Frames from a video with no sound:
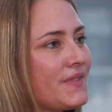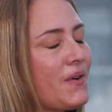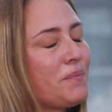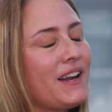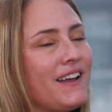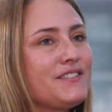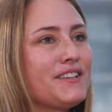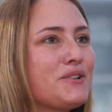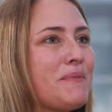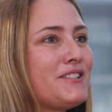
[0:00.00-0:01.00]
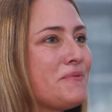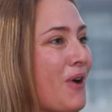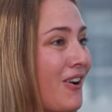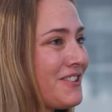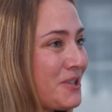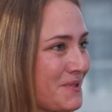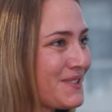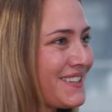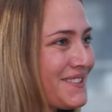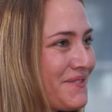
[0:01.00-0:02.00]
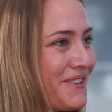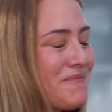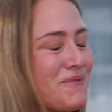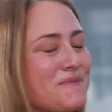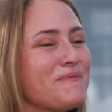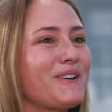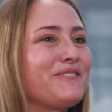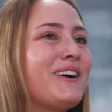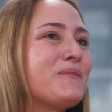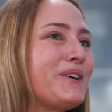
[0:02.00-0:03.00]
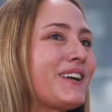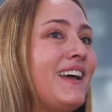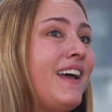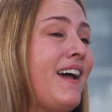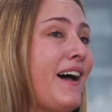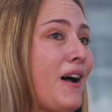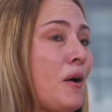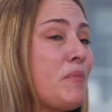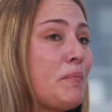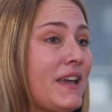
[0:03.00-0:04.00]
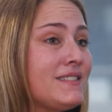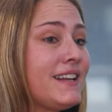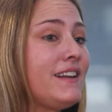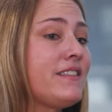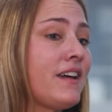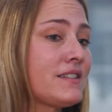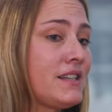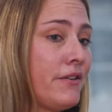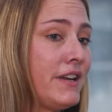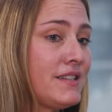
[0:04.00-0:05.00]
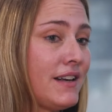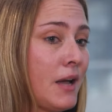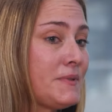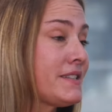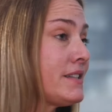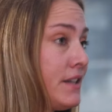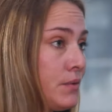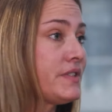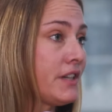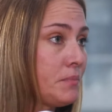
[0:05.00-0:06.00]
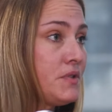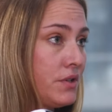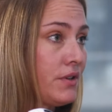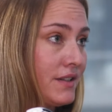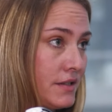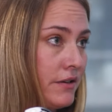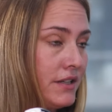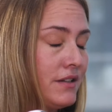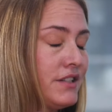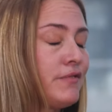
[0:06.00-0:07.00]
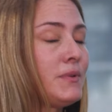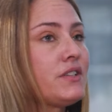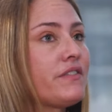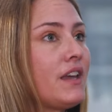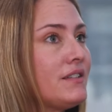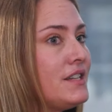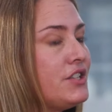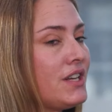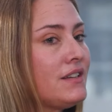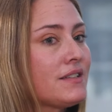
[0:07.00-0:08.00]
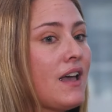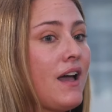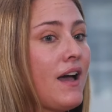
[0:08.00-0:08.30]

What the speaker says: I'm glad that you mentioned partnerships because that's a very important part of our work. But basically, the Accelerator Labs, as I said, were set up to accelerate the achievement of the SDGs.